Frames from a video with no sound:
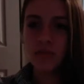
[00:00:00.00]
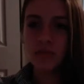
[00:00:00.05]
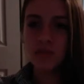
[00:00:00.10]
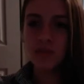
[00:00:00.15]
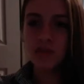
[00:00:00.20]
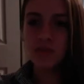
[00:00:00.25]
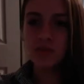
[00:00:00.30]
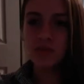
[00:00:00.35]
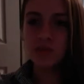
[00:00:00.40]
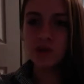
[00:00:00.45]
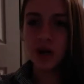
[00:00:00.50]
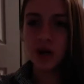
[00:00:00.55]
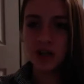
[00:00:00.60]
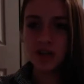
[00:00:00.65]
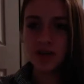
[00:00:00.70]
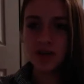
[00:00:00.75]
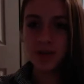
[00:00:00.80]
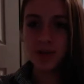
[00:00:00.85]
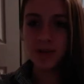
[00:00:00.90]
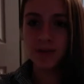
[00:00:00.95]
some drugs
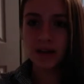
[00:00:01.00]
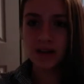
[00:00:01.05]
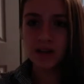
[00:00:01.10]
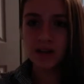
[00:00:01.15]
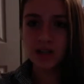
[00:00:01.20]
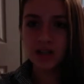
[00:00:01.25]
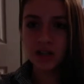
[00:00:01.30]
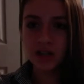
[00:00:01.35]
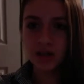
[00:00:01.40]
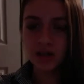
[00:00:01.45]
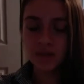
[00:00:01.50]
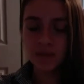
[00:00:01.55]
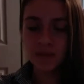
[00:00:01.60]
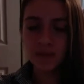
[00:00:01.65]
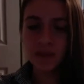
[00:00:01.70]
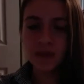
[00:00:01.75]
for prevention.